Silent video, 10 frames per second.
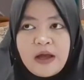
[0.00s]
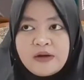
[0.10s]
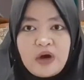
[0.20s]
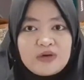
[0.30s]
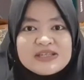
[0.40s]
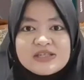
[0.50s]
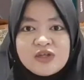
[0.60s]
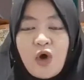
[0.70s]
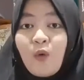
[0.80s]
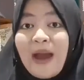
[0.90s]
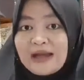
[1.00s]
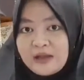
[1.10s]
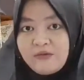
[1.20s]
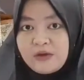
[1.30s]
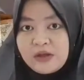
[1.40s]
There is no
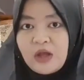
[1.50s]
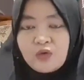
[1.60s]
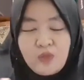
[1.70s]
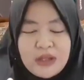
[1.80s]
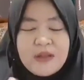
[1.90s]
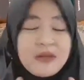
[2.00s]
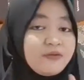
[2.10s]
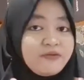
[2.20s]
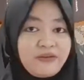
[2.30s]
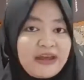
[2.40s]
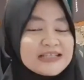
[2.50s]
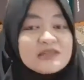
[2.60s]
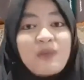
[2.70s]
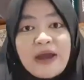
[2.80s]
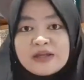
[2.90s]
activity that will be
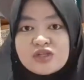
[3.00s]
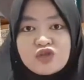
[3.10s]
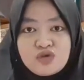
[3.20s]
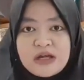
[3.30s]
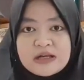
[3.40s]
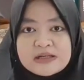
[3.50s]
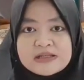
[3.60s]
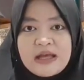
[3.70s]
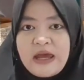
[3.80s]
faced by the students,